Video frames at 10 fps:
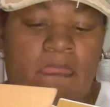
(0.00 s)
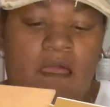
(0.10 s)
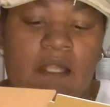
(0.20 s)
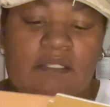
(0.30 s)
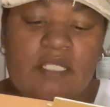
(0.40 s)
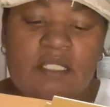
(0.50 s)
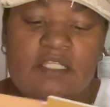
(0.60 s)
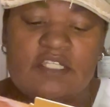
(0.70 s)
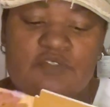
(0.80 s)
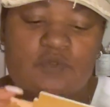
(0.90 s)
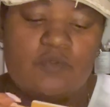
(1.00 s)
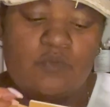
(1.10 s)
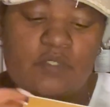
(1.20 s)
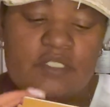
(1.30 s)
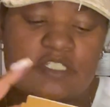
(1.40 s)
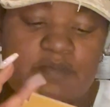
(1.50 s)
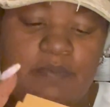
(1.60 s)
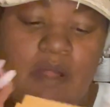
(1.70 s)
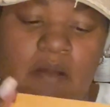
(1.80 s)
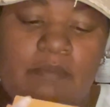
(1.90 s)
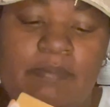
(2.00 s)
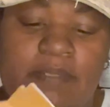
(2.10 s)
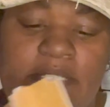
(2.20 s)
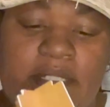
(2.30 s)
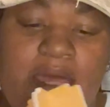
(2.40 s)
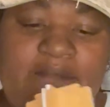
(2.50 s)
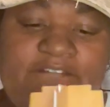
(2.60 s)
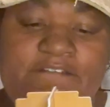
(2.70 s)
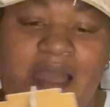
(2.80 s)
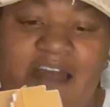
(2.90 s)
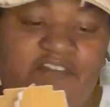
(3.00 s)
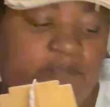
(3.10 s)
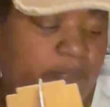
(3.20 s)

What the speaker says: I think this one was probably like $5.